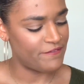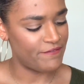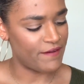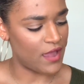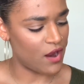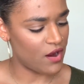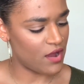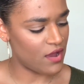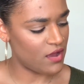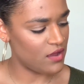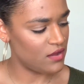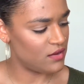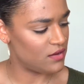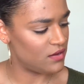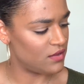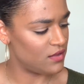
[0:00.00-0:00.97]
Farah.
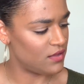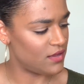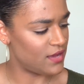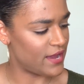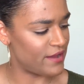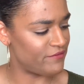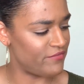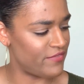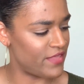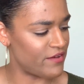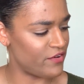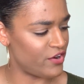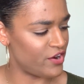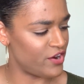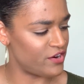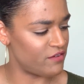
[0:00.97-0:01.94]
I've
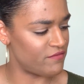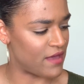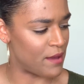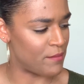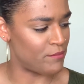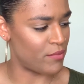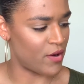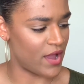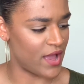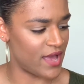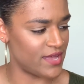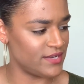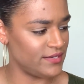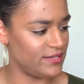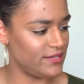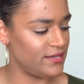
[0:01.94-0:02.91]
never heard of that
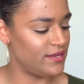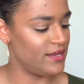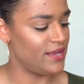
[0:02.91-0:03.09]
brand.